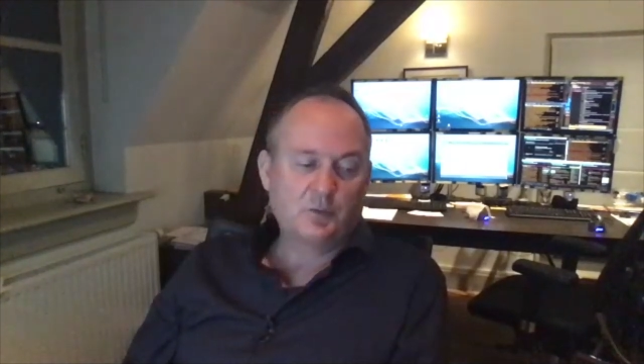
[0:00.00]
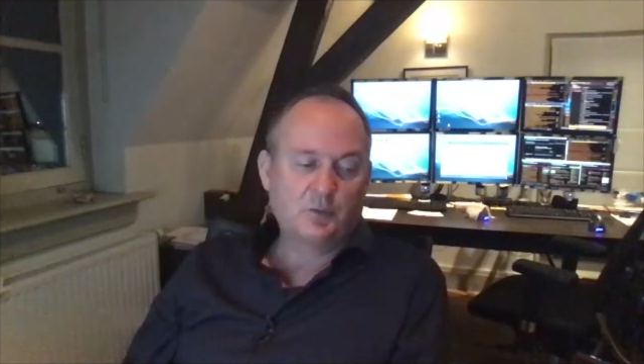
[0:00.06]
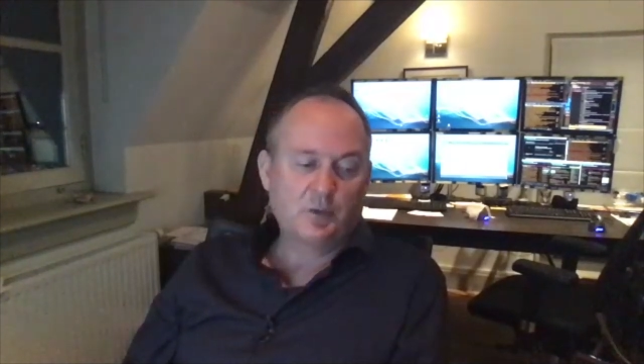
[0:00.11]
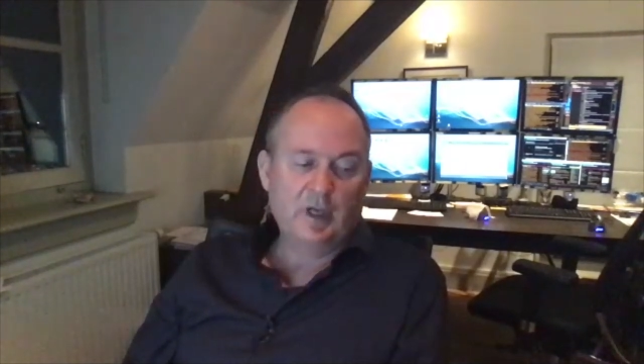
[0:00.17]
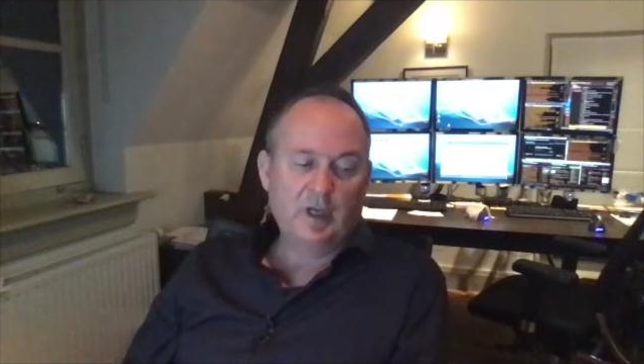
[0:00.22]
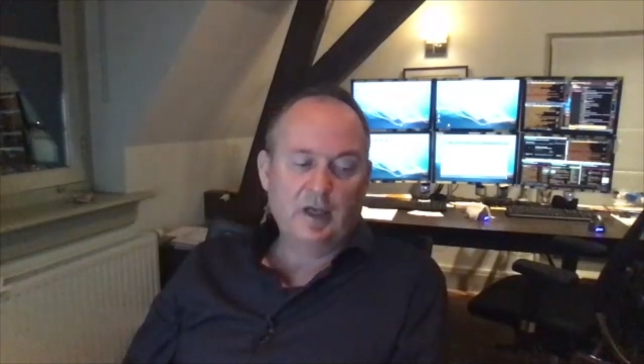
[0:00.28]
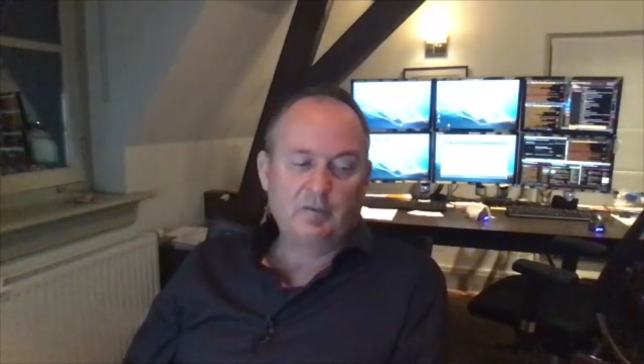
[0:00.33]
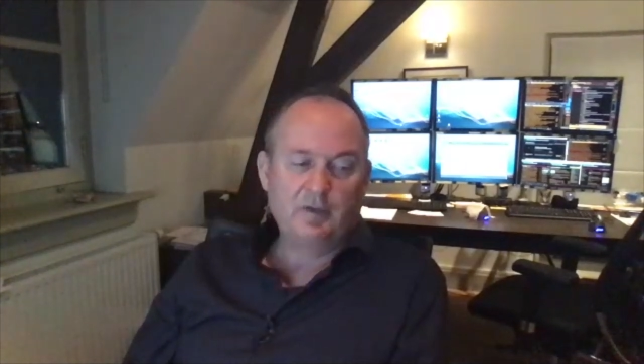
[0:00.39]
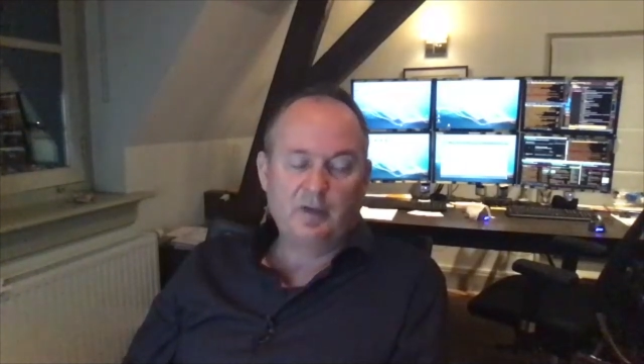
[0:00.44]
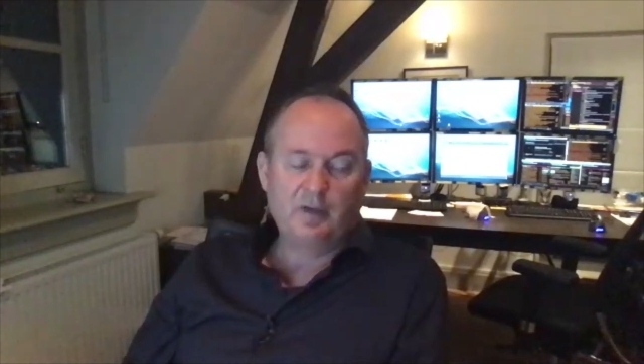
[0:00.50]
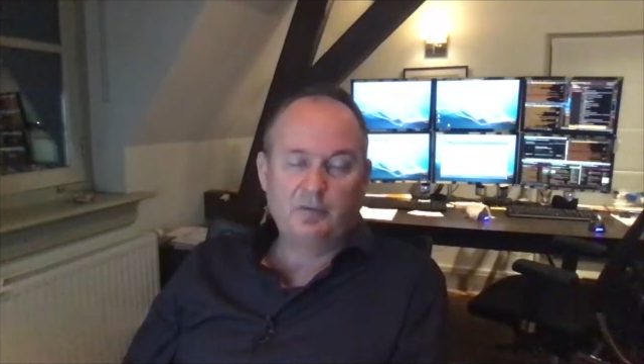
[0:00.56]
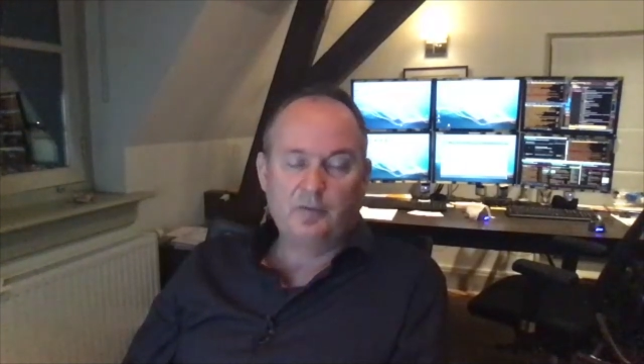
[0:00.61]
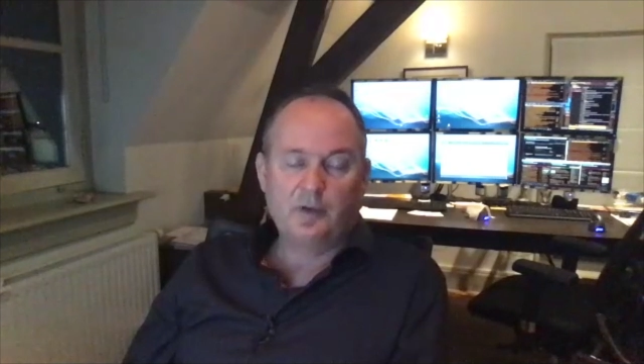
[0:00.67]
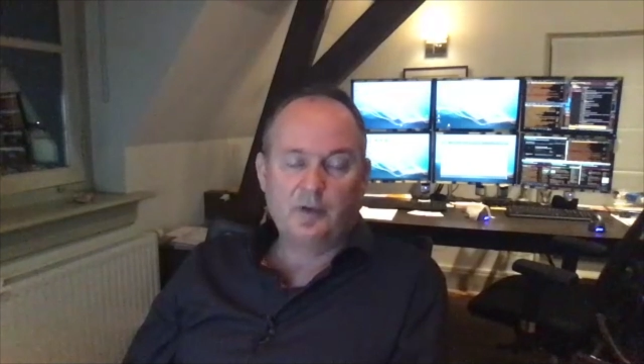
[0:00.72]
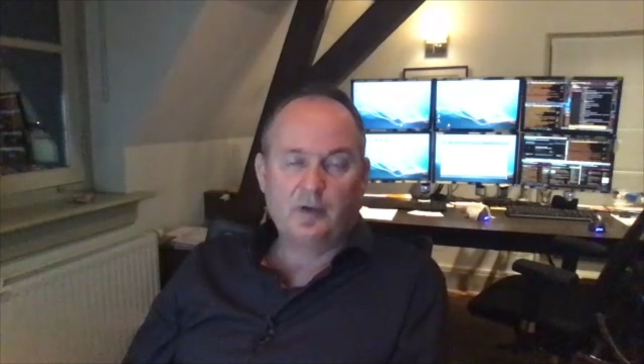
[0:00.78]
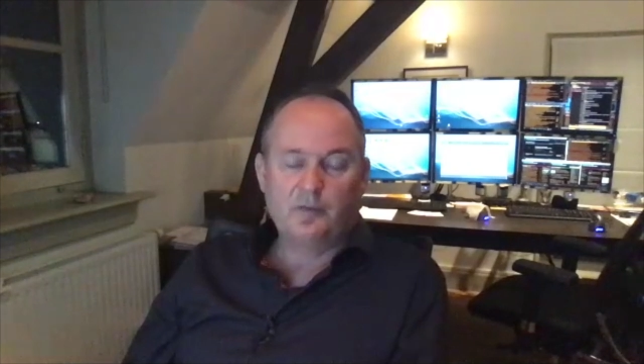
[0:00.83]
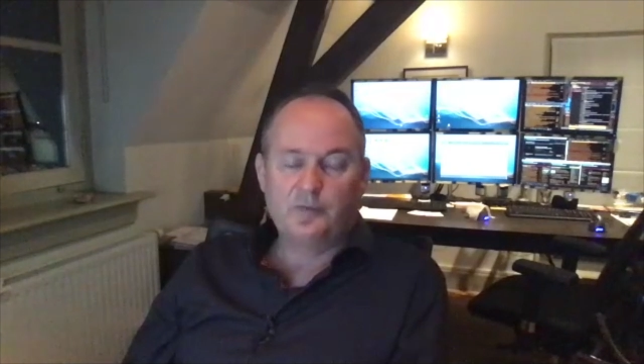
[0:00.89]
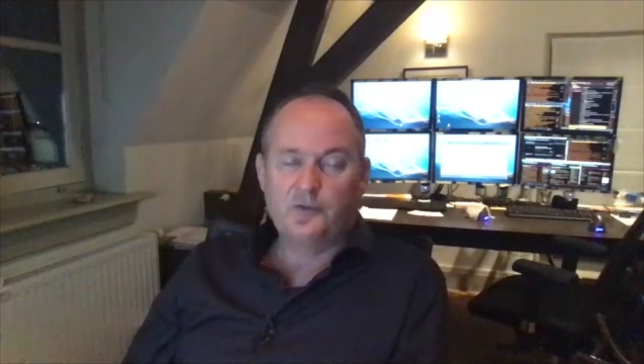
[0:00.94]
we have an
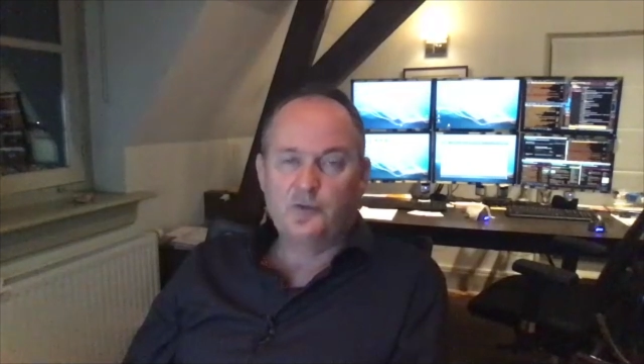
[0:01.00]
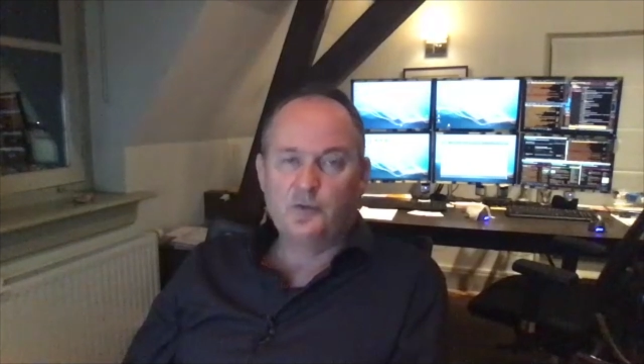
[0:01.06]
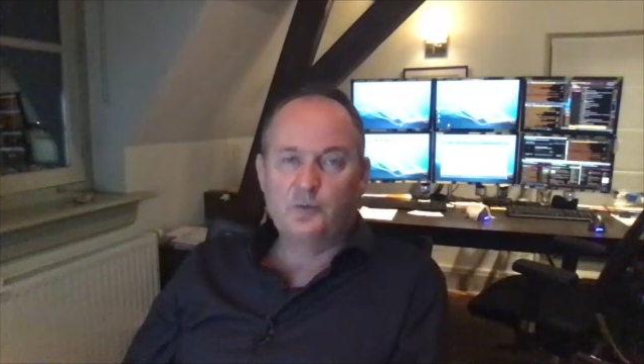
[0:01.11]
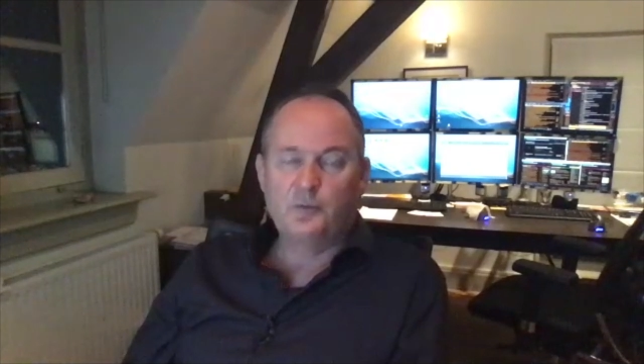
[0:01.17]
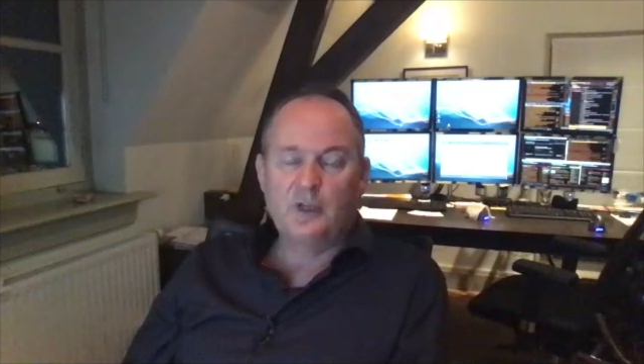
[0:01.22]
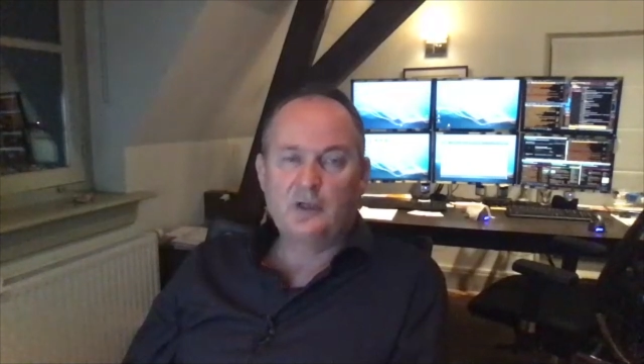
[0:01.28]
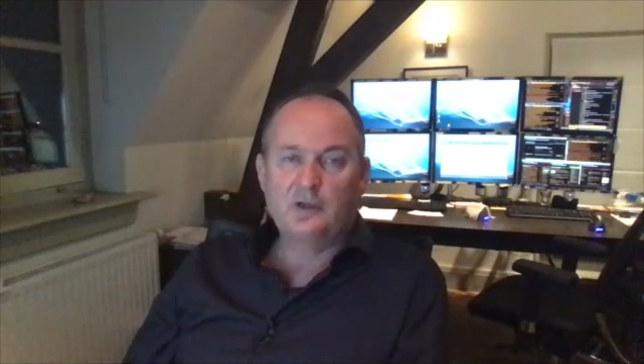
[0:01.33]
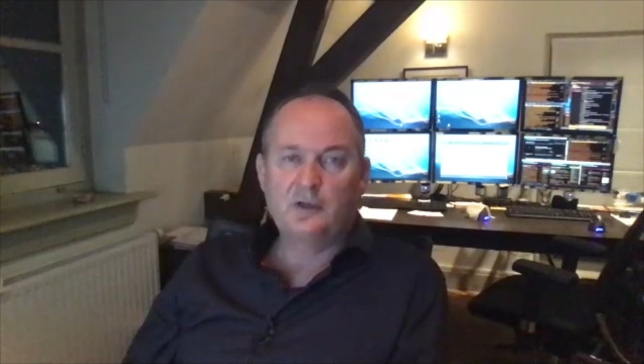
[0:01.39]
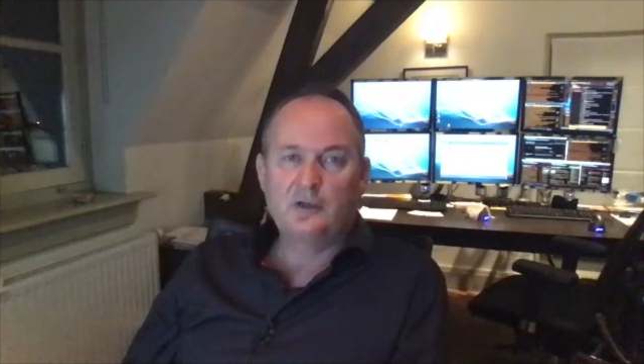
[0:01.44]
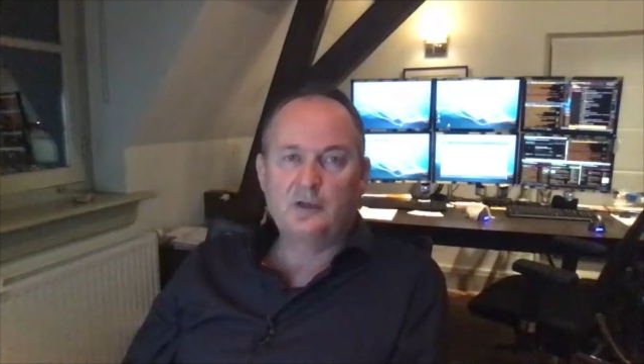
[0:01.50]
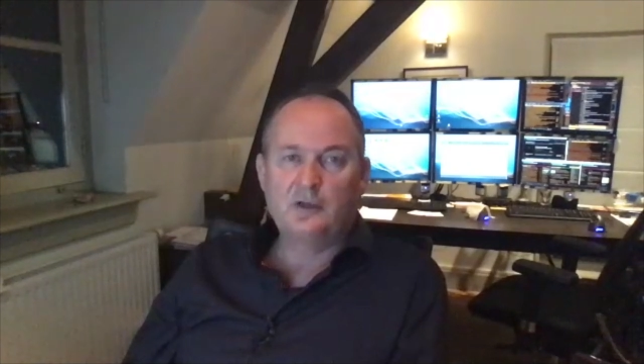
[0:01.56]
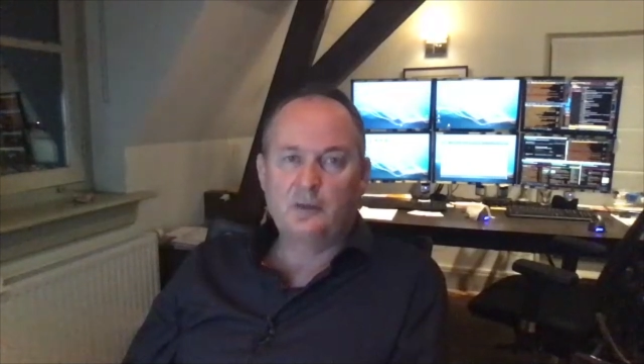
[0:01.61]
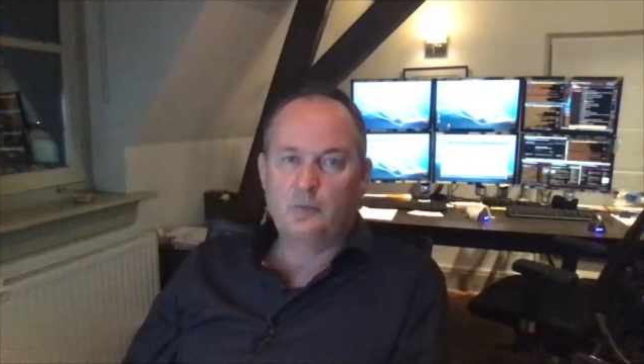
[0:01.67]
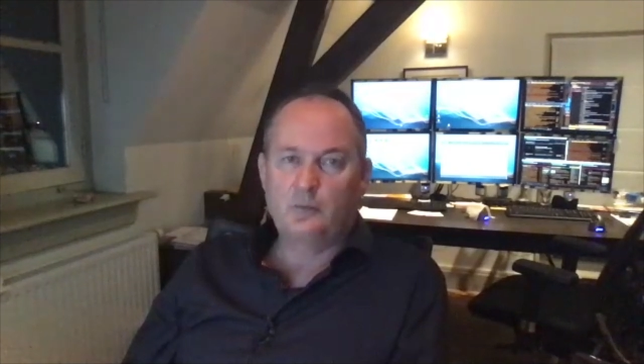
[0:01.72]
inflow of 2 million,